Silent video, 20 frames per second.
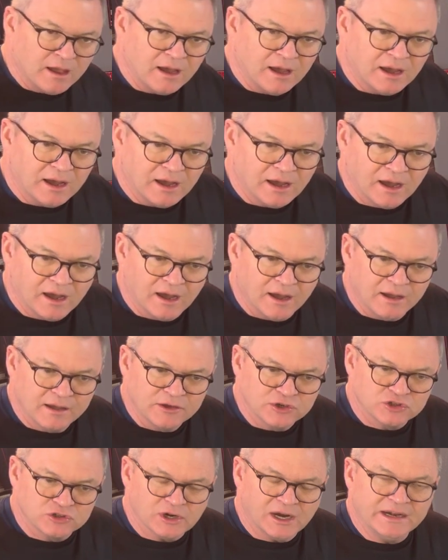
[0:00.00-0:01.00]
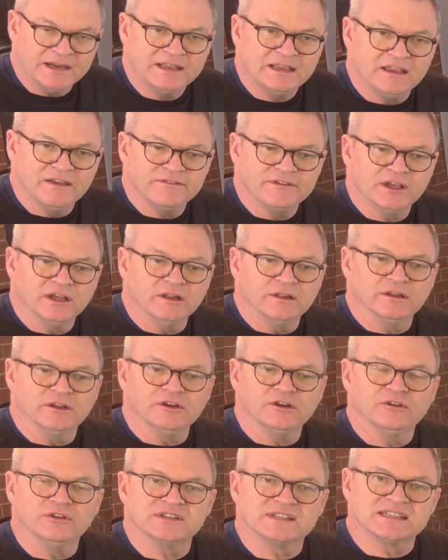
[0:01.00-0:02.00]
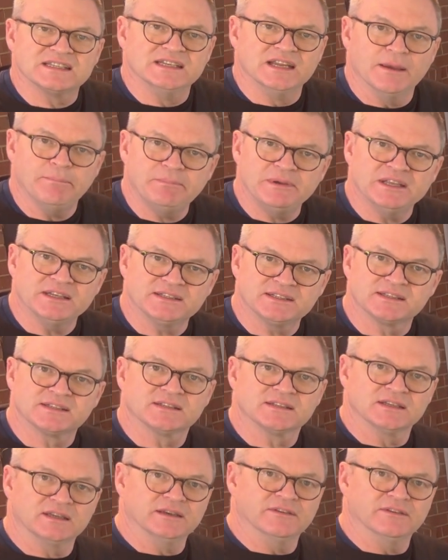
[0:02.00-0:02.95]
uh, trying to give you a little snippets